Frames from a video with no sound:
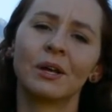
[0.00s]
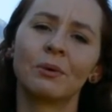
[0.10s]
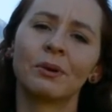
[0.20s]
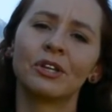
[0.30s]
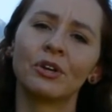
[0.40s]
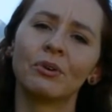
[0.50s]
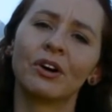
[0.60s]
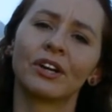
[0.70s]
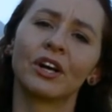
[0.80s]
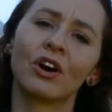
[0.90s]
When you are
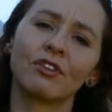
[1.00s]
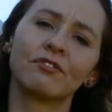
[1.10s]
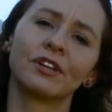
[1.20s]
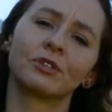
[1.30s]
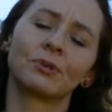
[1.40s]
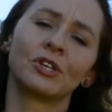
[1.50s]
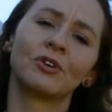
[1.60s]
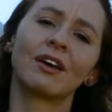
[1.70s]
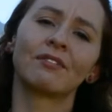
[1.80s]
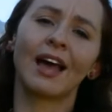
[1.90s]
in conflict, when you
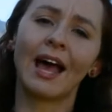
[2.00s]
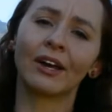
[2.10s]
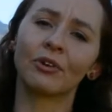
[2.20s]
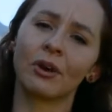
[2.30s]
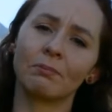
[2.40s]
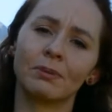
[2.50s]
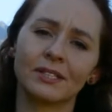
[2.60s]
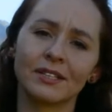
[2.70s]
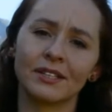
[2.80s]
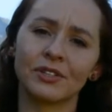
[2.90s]
have anger and
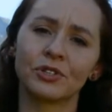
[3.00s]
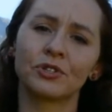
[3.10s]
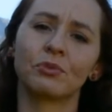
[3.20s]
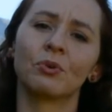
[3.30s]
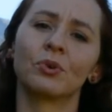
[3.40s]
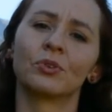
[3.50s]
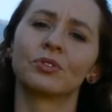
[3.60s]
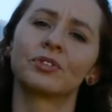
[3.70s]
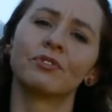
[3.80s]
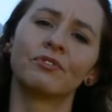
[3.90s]
bitterness
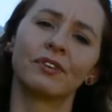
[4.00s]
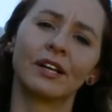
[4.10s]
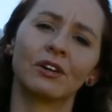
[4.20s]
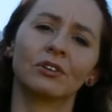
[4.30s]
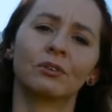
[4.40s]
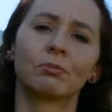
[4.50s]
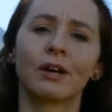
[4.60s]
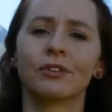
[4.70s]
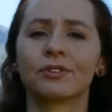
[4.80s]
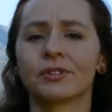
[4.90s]
towards your fellow
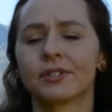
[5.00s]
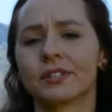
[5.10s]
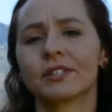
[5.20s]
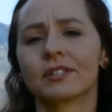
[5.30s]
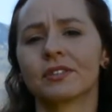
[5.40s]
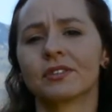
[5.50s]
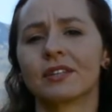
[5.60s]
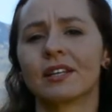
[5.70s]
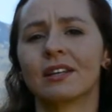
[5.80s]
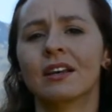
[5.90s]
brothers and sisters,
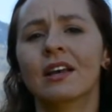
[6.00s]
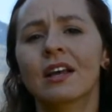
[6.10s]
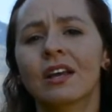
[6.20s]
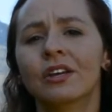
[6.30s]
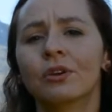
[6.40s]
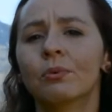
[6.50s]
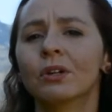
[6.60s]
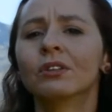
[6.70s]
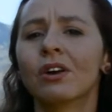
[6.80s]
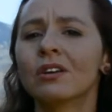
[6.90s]
then you
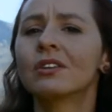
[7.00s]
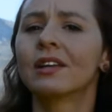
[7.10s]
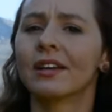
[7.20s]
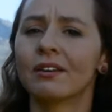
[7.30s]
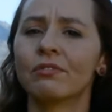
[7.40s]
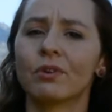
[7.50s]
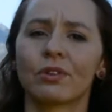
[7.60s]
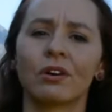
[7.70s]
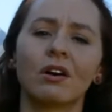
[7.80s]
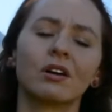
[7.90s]
will not give with
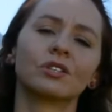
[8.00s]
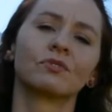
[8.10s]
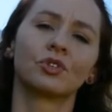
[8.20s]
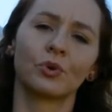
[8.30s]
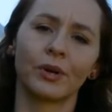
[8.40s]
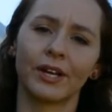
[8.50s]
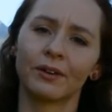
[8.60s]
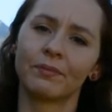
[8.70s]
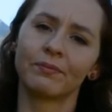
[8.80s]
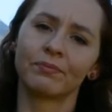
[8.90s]
a heart of joy.
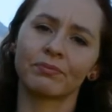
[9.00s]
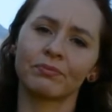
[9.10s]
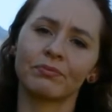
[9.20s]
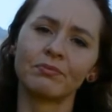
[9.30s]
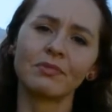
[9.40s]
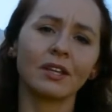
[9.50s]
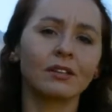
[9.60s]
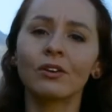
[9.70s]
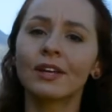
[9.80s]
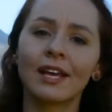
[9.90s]

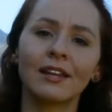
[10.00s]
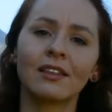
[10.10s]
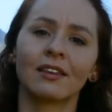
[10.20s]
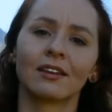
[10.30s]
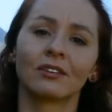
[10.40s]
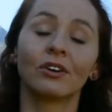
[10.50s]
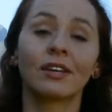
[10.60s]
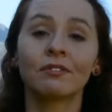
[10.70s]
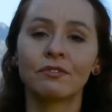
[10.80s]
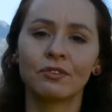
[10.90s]
Not anything, not
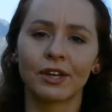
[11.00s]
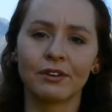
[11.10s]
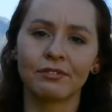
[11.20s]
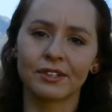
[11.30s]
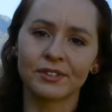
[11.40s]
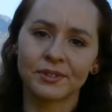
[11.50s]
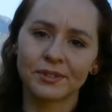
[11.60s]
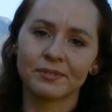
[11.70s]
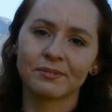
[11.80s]
even forgiveness.